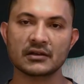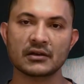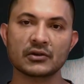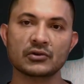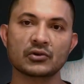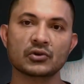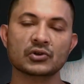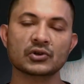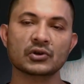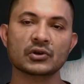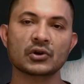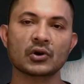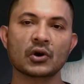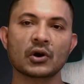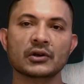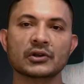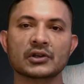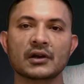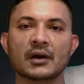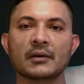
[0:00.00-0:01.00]
You should
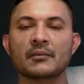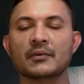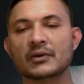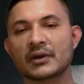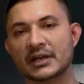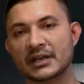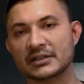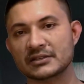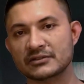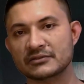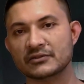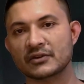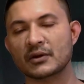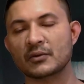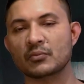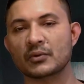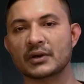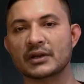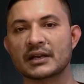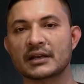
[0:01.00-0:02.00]
launch upgrades
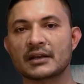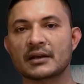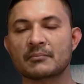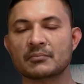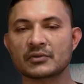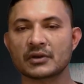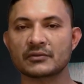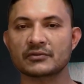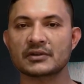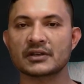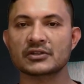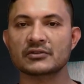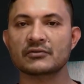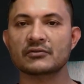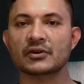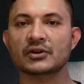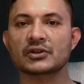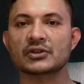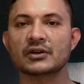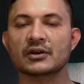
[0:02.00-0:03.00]
from within the previous
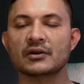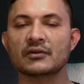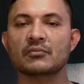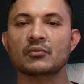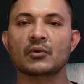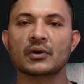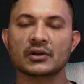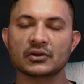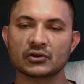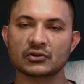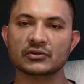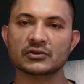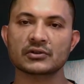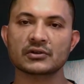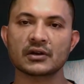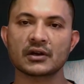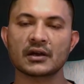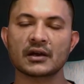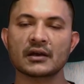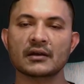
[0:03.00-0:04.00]
version of
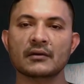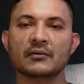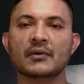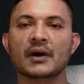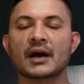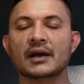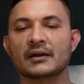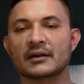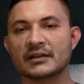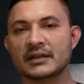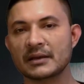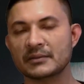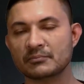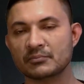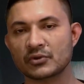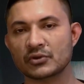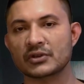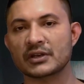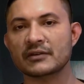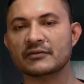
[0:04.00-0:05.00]
Windows rather than
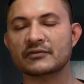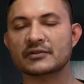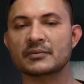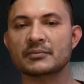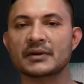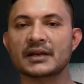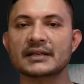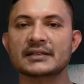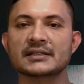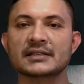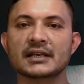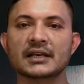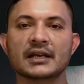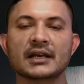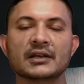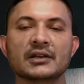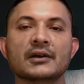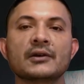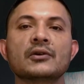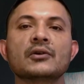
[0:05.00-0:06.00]
booting from the
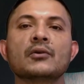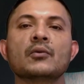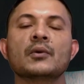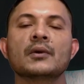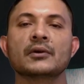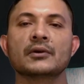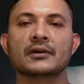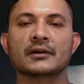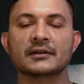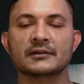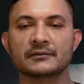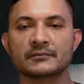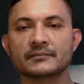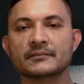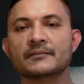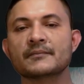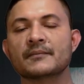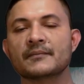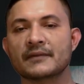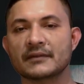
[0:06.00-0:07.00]
installation source.
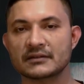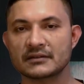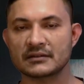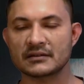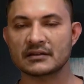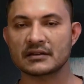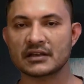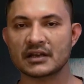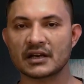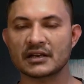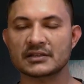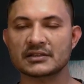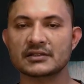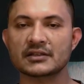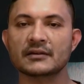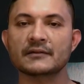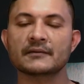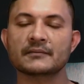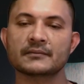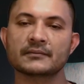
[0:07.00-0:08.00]

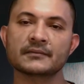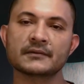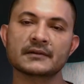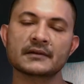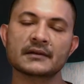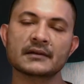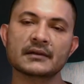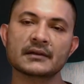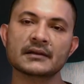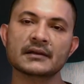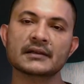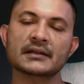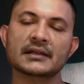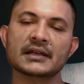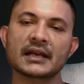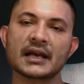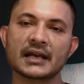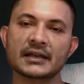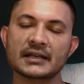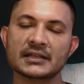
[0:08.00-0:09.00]
Custom.
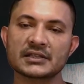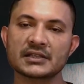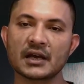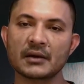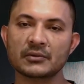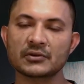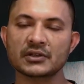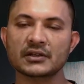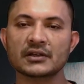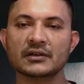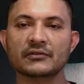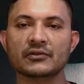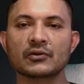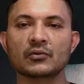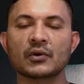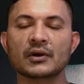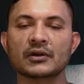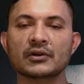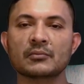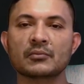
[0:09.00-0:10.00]
Select this option if you
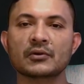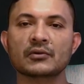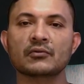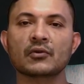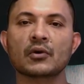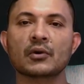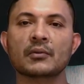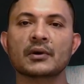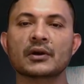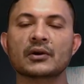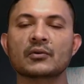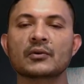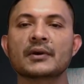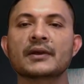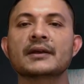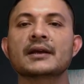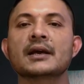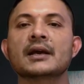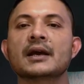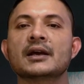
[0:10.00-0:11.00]
want to perform a new
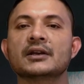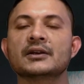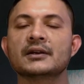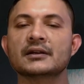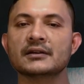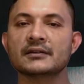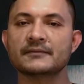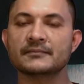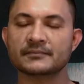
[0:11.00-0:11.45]
installation.